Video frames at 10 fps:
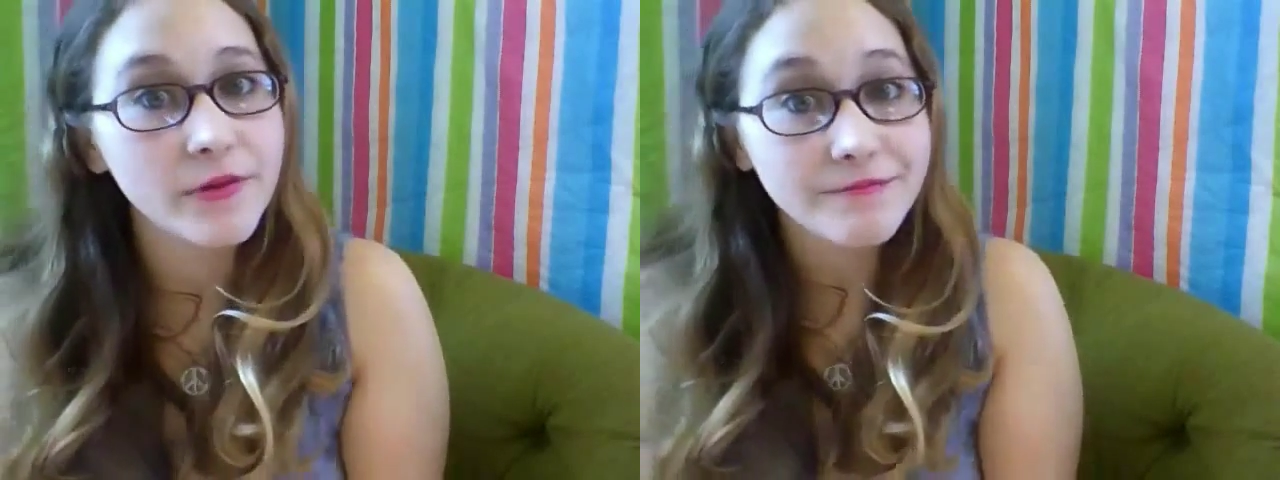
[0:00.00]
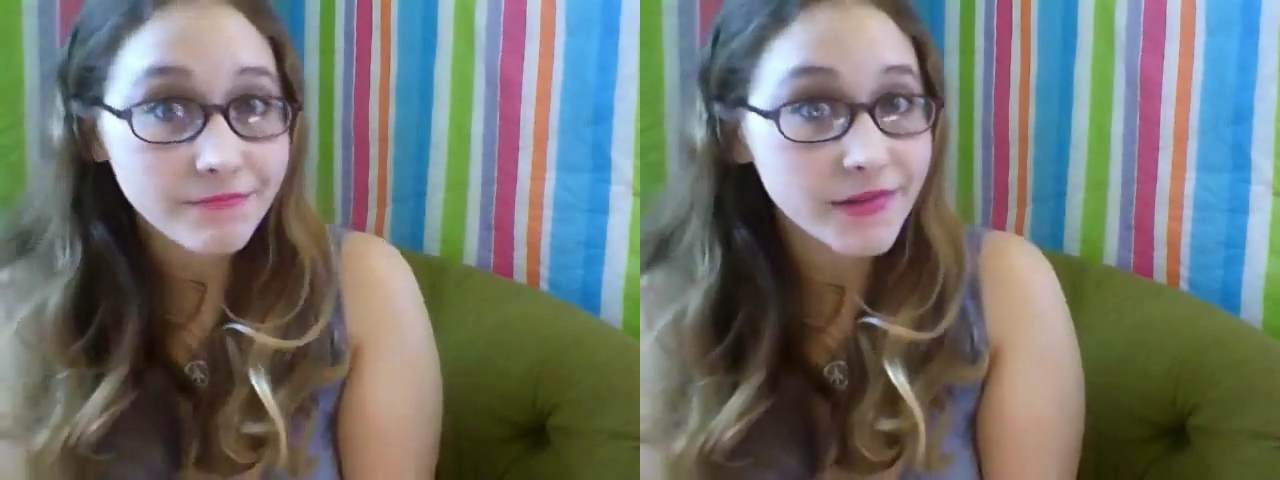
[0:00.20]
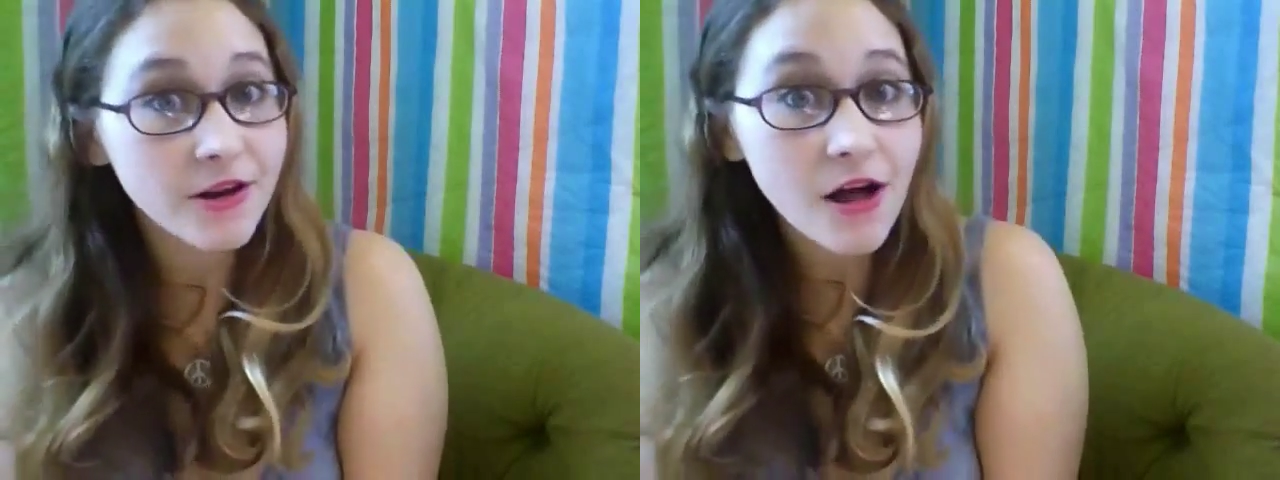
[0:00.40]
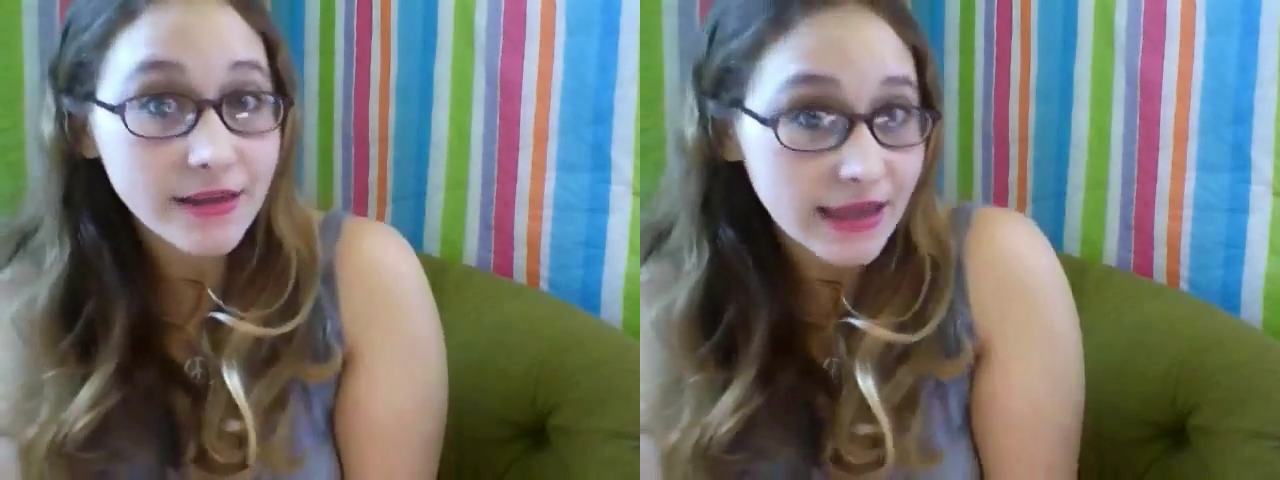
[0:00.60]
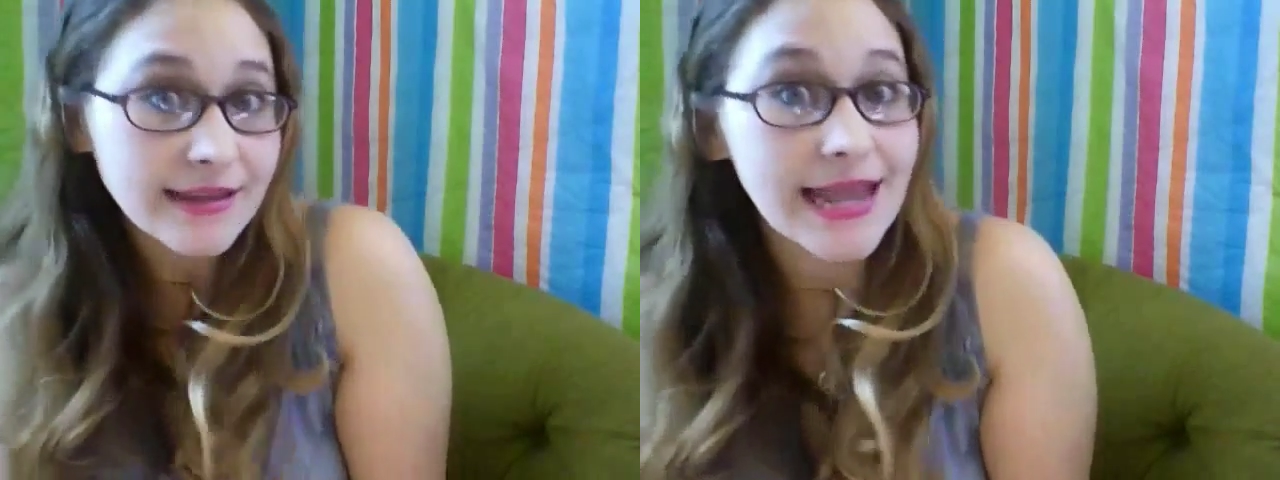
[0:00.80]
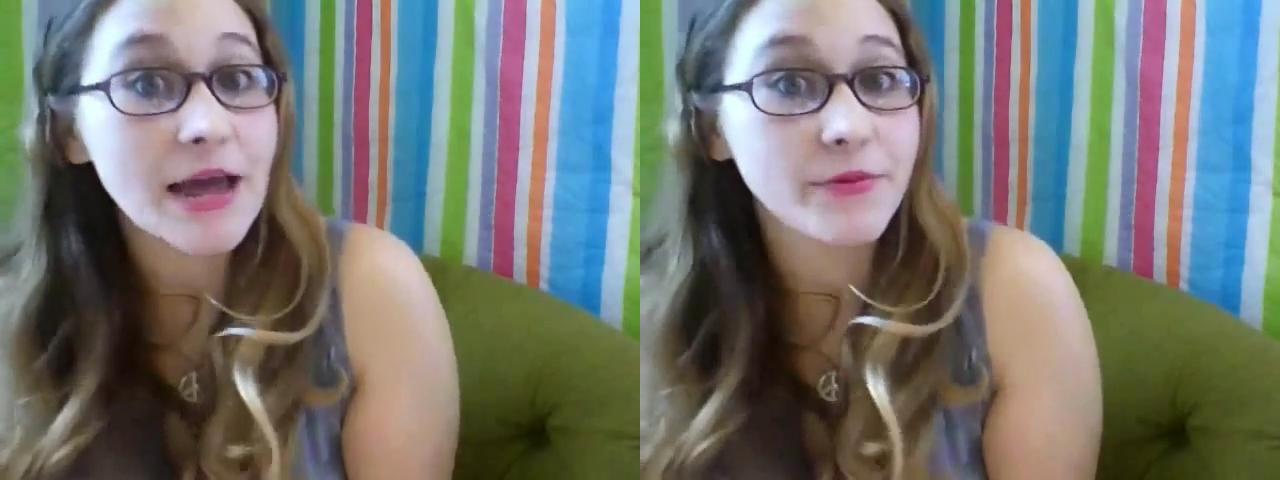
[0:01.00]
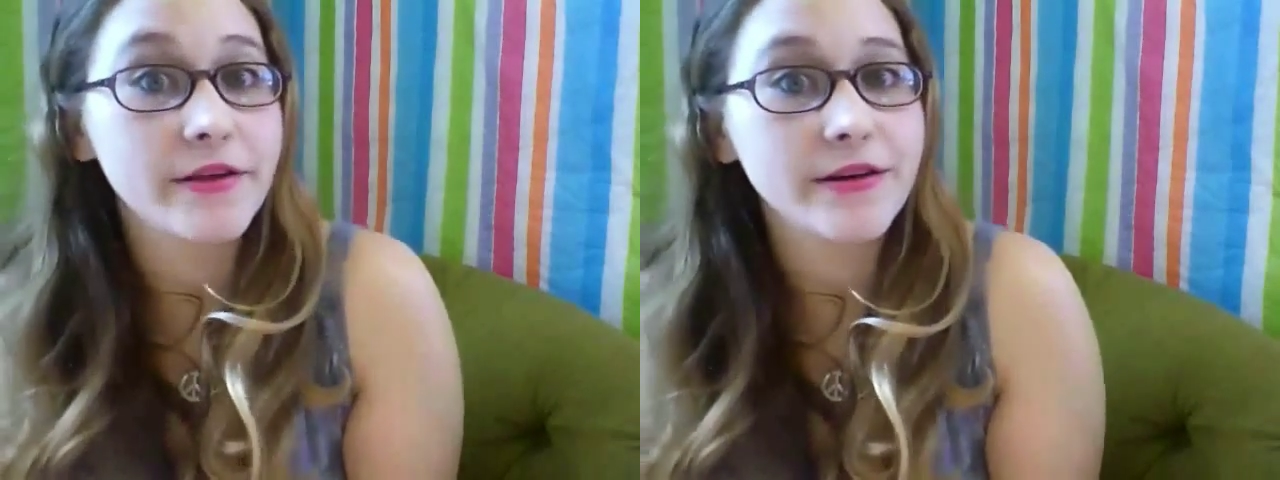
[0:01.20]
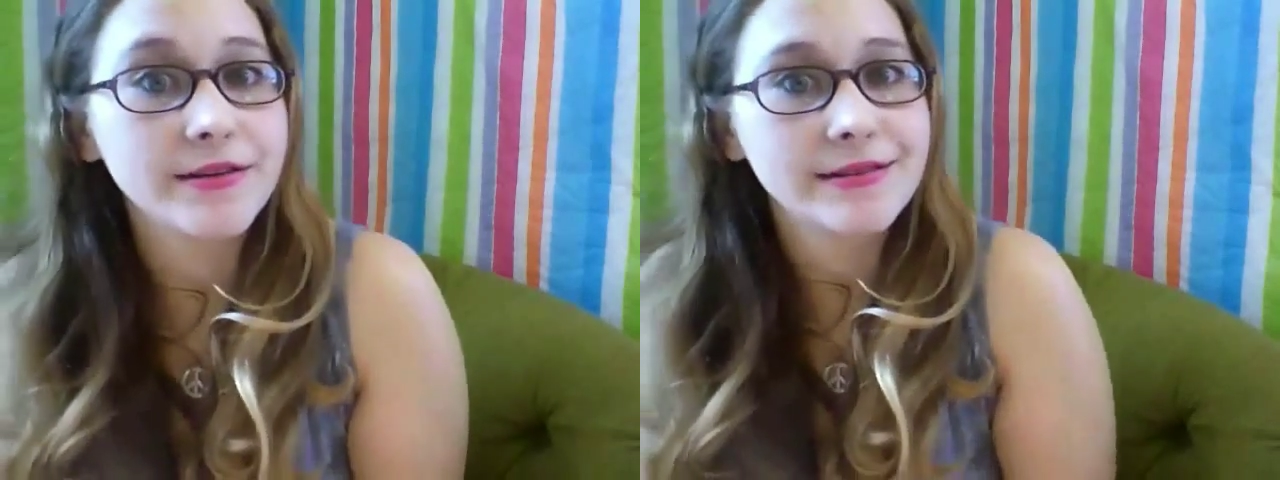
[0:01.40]
would get all geek dad with
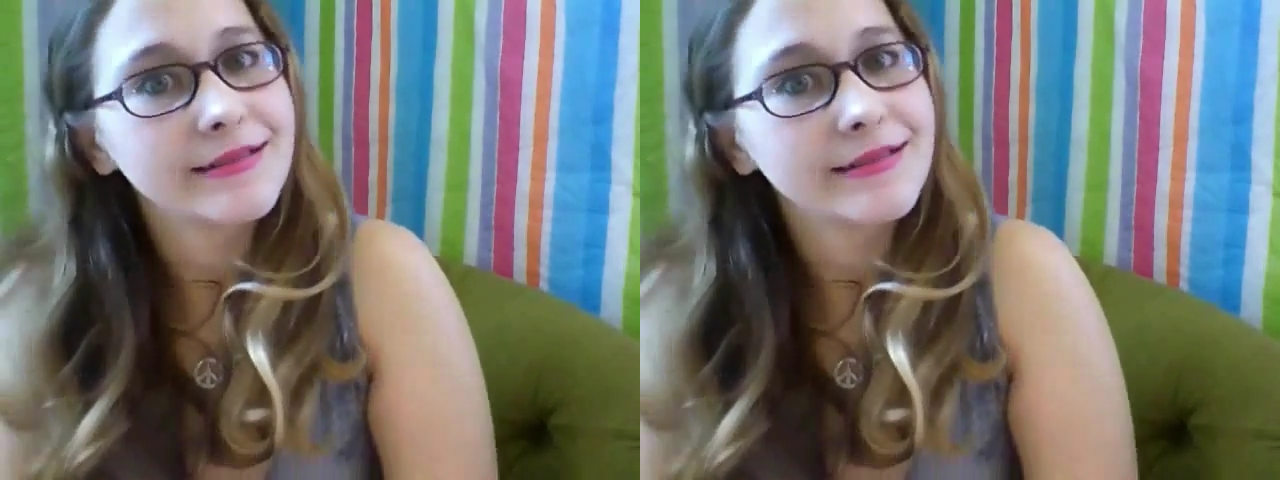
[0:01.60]
her.